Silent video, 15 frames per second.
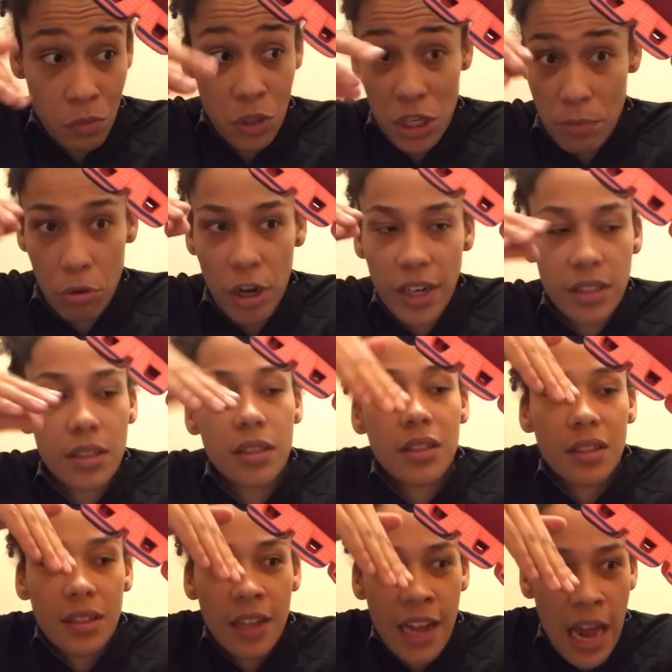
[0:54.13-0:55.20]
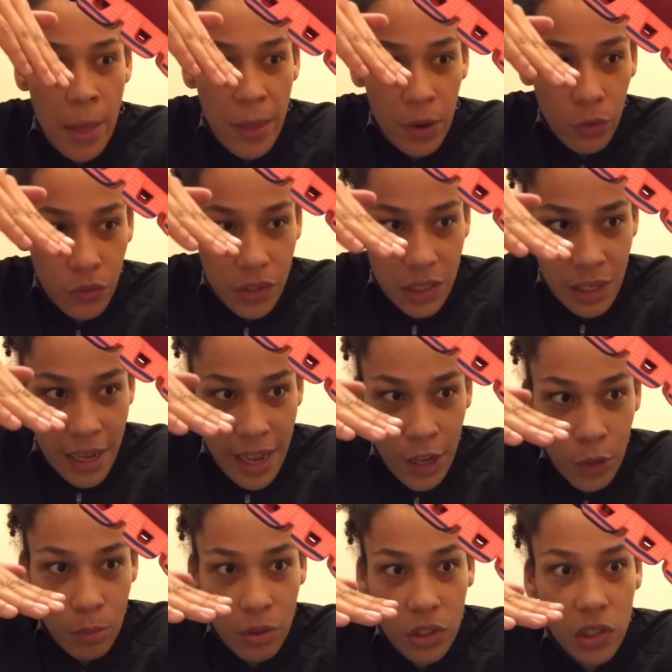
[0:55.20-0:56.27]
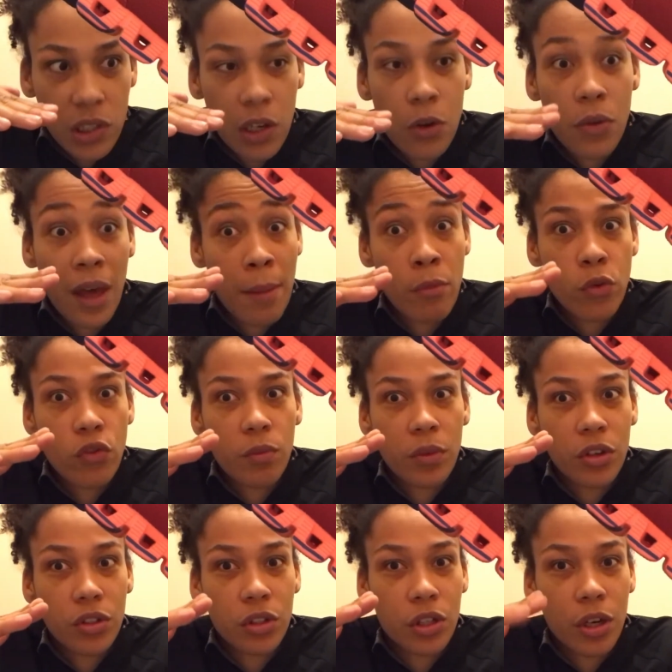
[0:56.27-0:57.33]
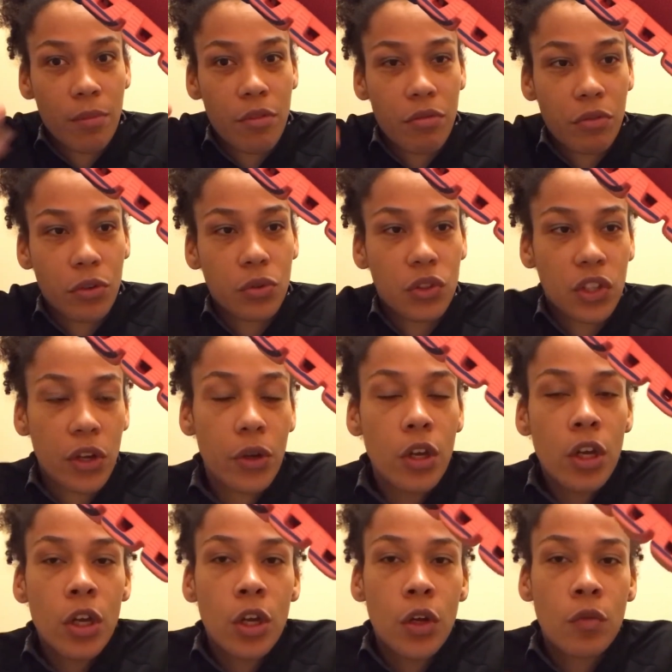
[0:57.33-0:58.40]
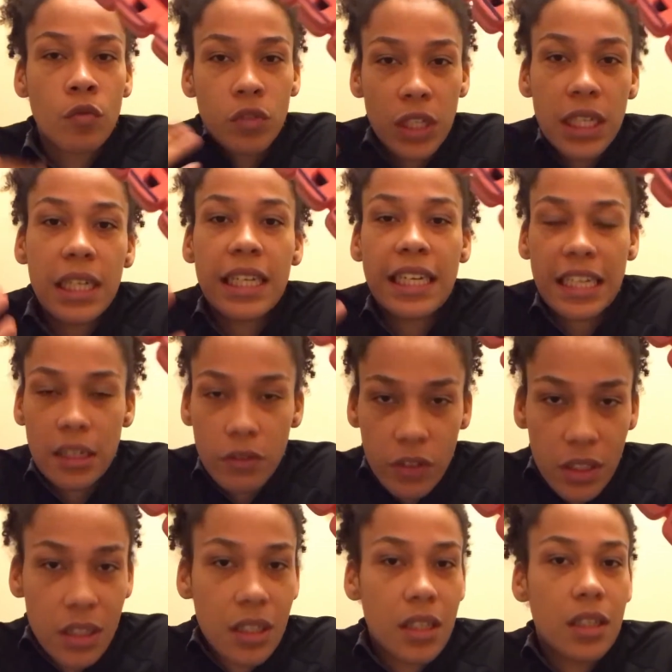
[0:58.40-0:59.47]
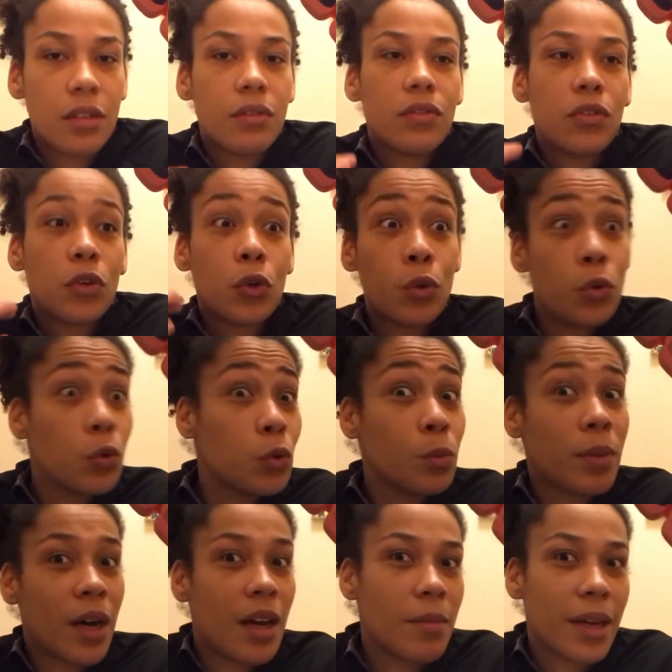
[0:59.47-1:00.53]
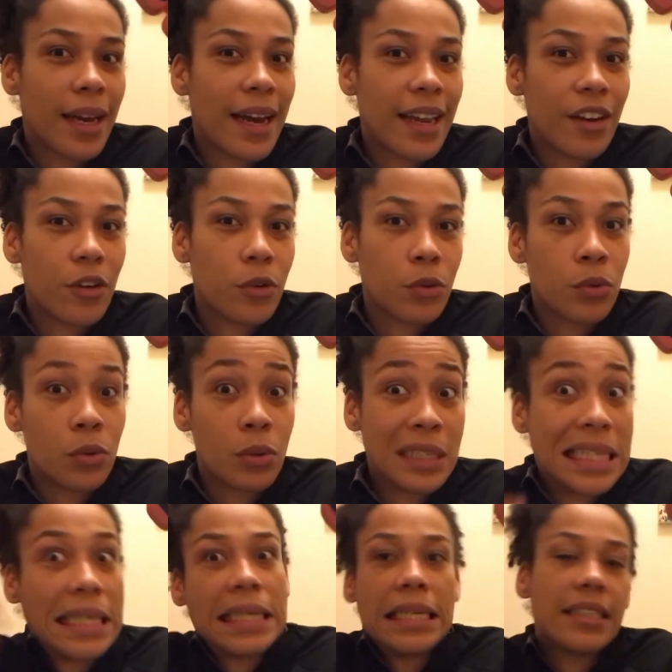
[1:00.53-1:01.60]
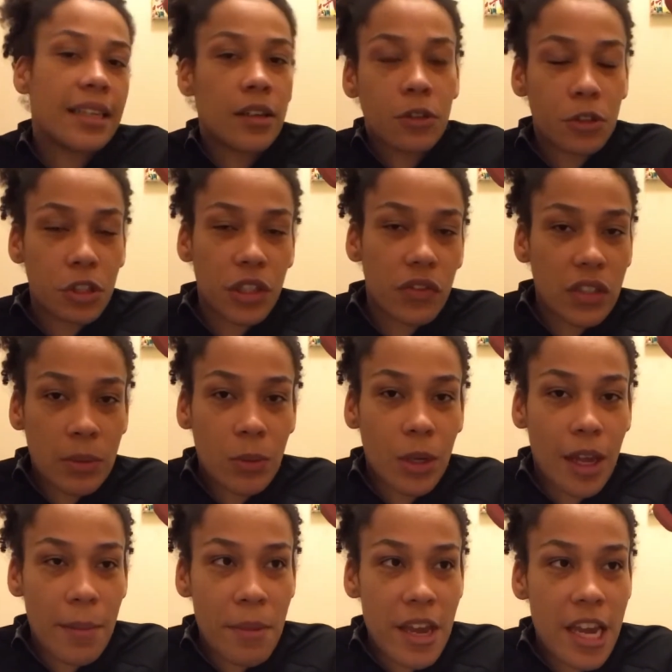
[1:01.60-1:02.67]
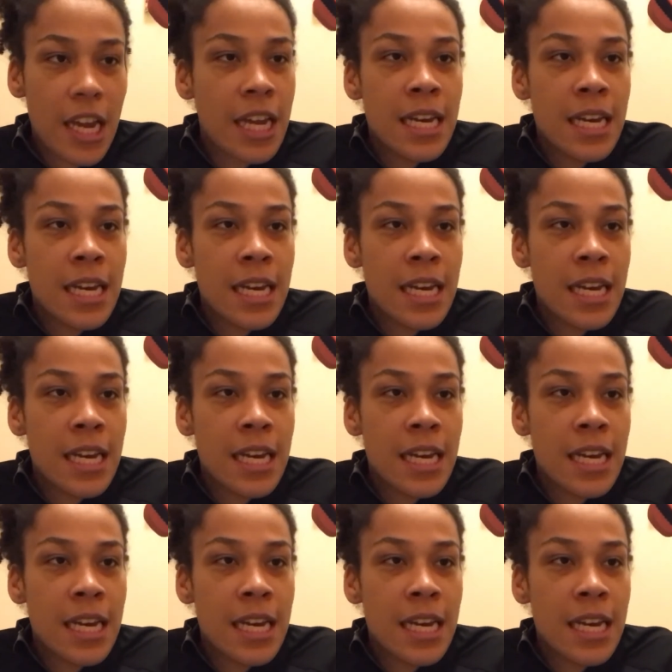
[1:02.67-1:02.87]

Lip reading: depress and then obviously help to slow that movement as you come through. So really innovative, cool biomechanical, geeky technology for someone like me.